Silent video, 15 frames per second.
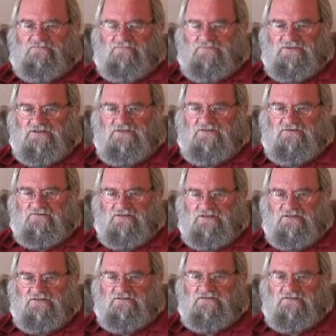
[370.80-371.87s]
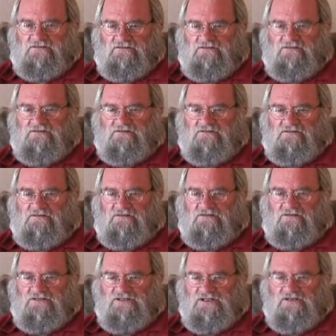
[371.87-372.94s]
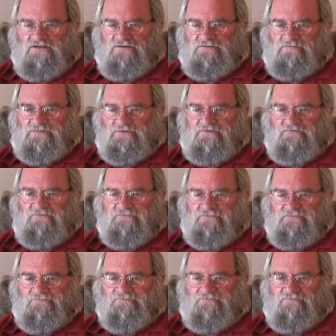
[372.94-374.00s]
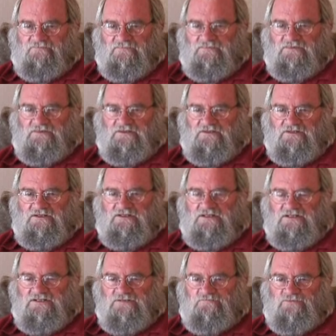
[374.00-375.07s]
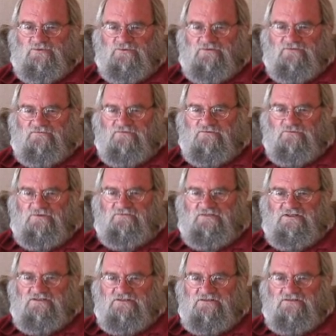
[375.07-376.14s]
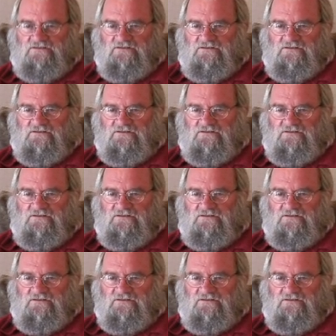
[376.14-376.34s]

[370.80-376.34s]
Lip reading: But no, I see hope. I think that's important for all of us.